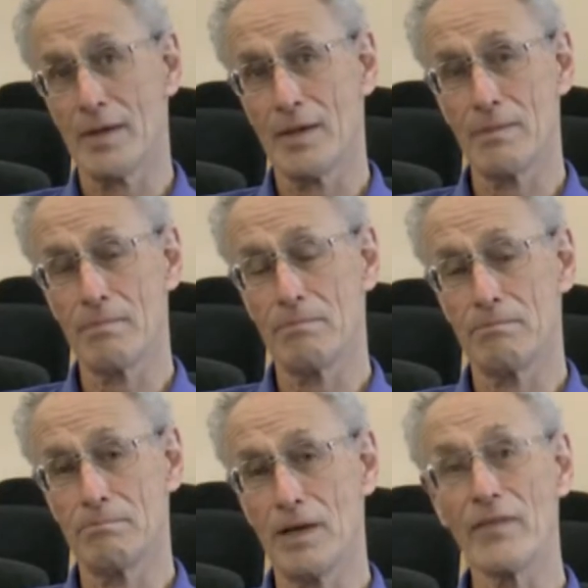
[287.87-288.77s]
And
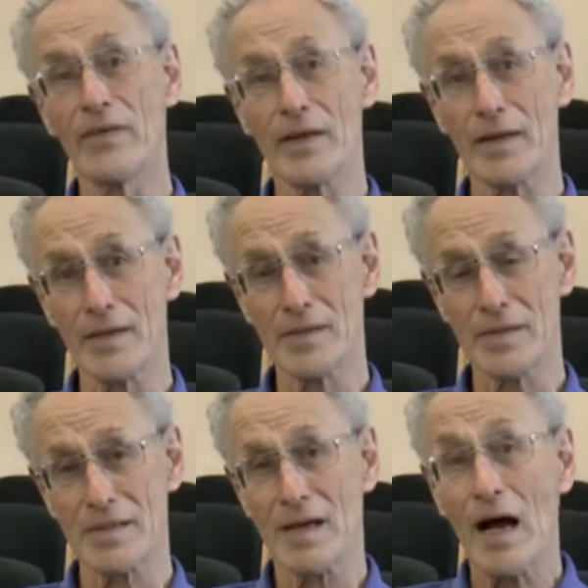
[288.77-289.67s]
my feeling is,
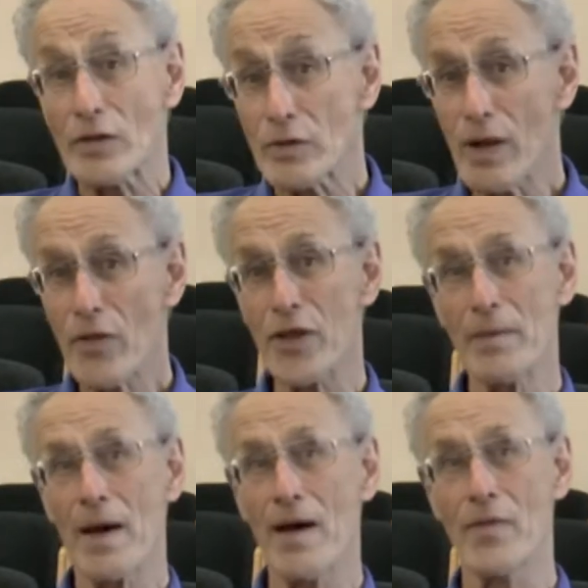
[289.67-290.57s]
I knew nothing
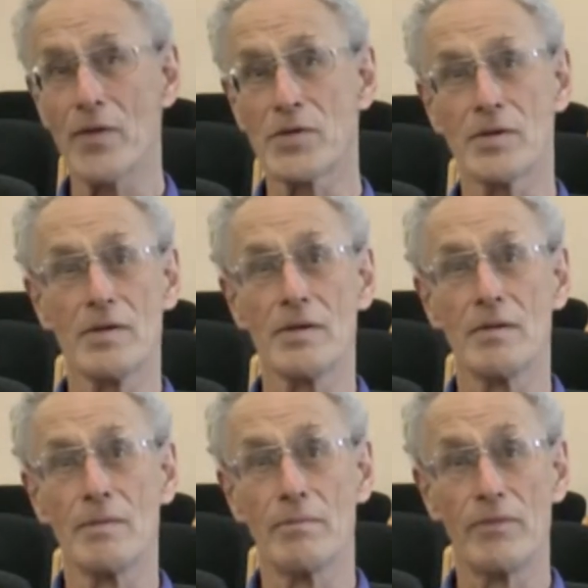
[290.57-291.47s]
about this
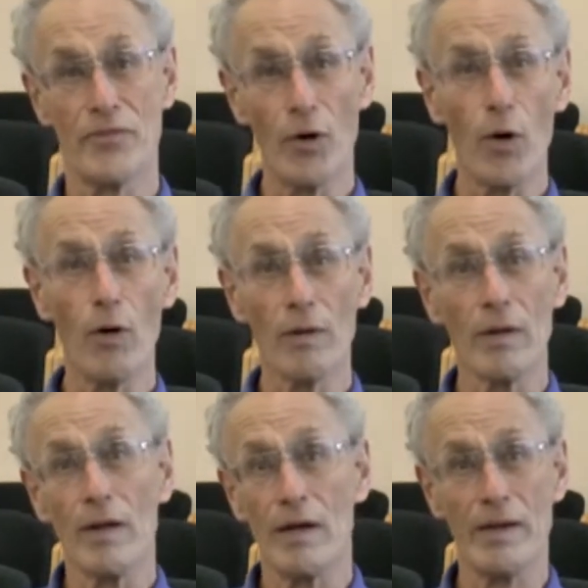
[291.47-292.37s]
before.
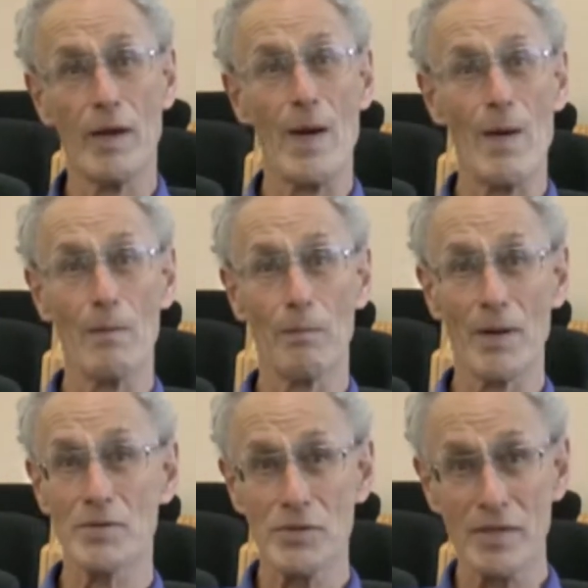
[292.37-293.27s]
I know how
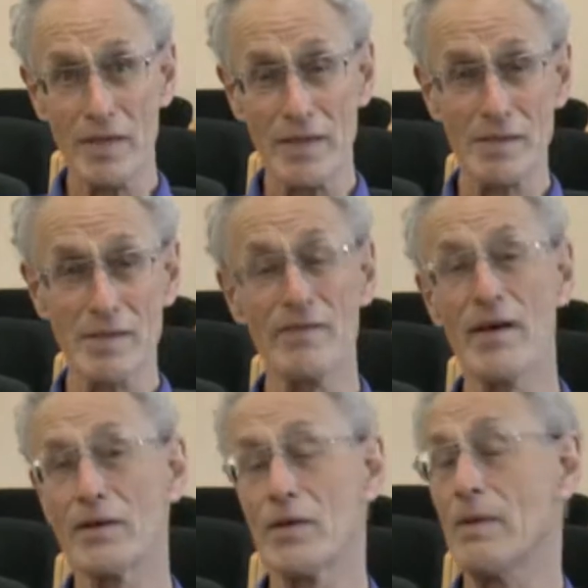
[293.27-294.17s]
unpleasant it is, and if I
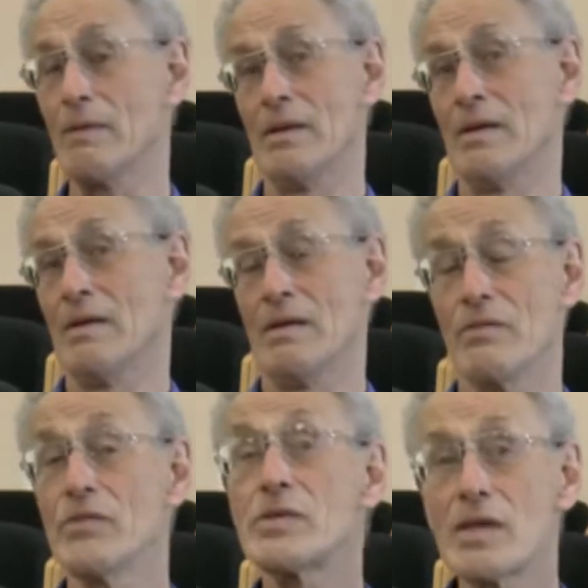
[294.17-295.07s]
can do
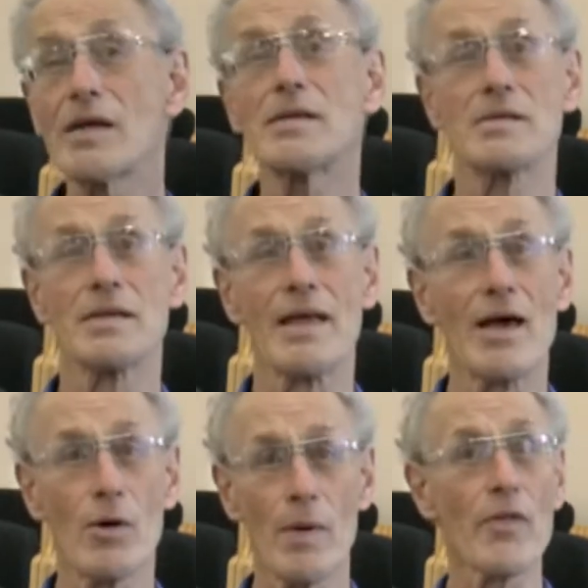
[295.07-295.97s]
the slightest thing to
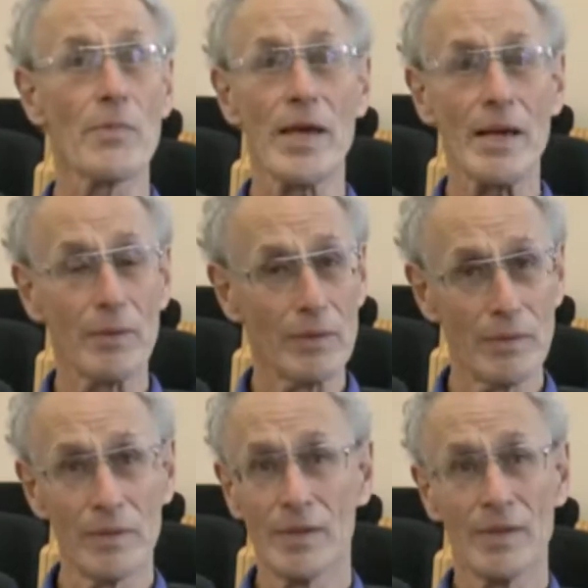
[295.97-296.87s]
help other people,
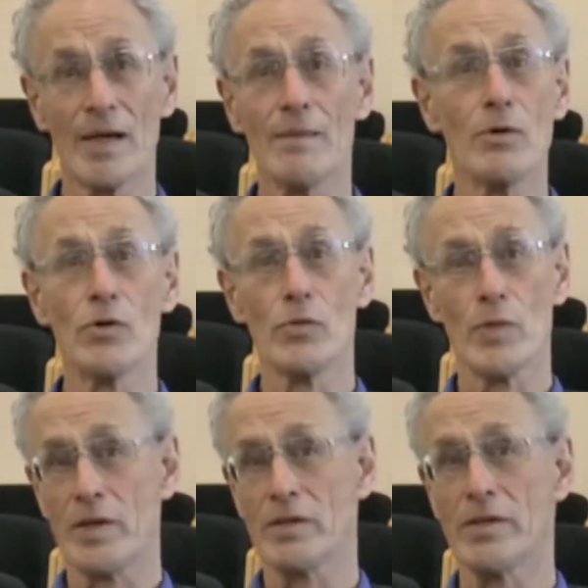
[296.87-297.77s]
I'm more than
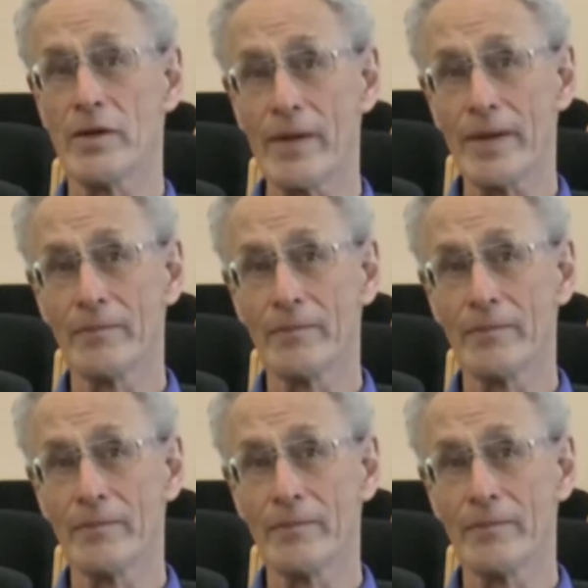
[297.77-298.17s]
willing to do it.